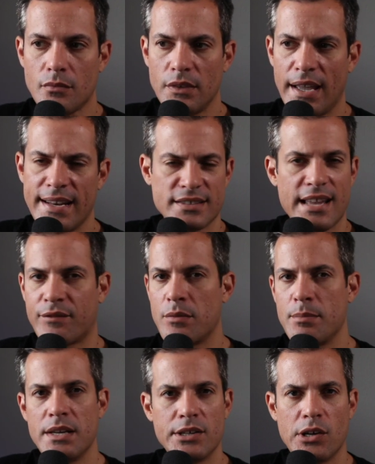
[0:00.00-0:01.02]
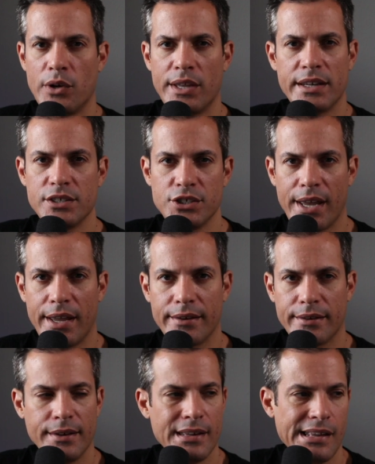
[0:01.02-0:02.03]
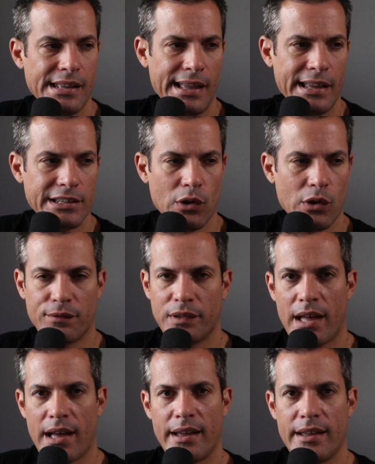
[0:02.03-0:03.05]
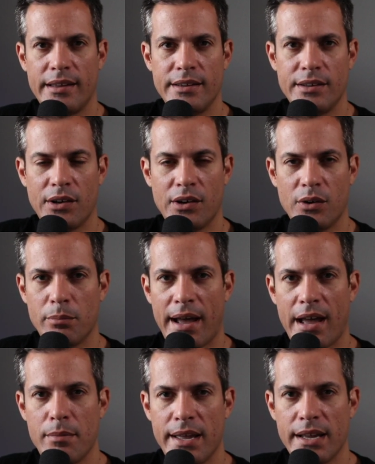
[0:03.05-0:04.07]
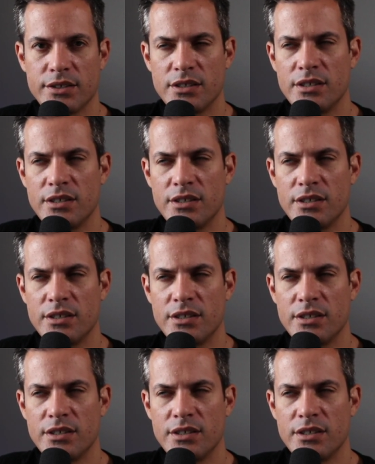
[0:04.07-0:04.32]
And it's not for me to go get a jet and go fly, and buy a mansion.